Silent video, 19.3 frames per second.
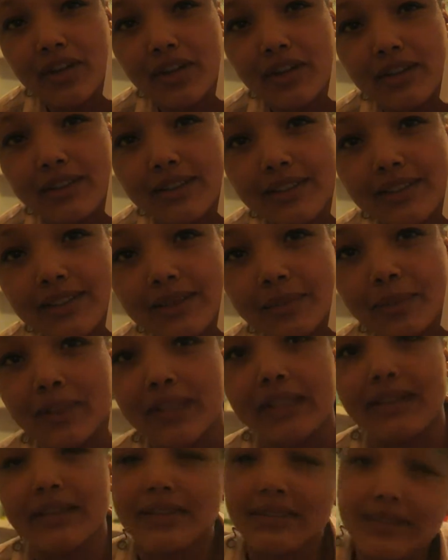chocolate,
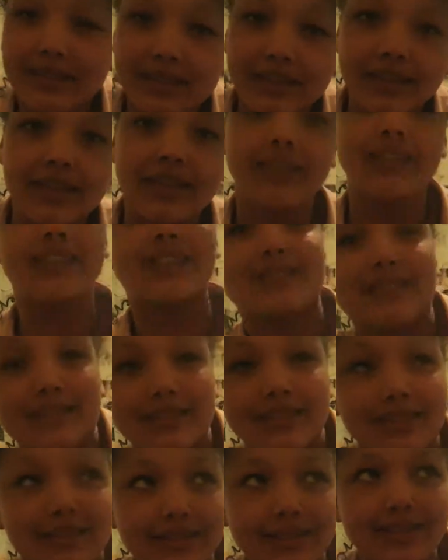because
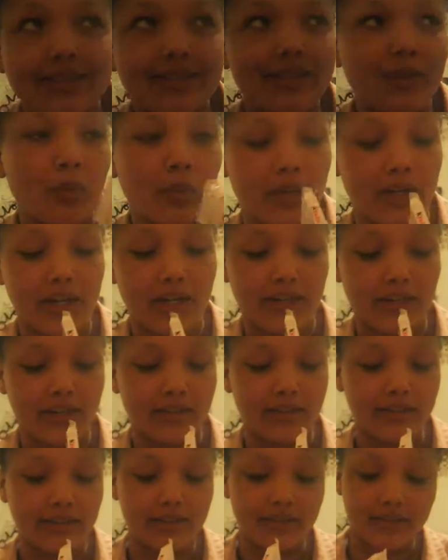why the heck
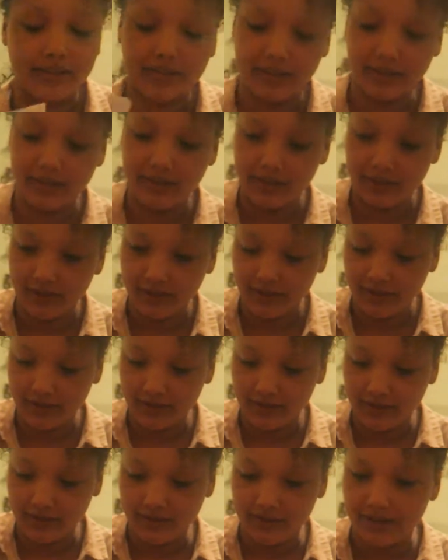
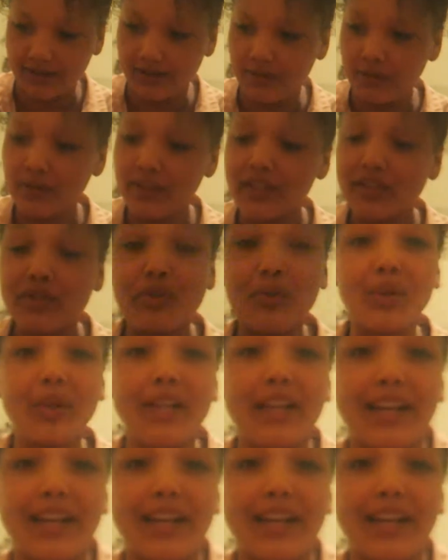not? Only 2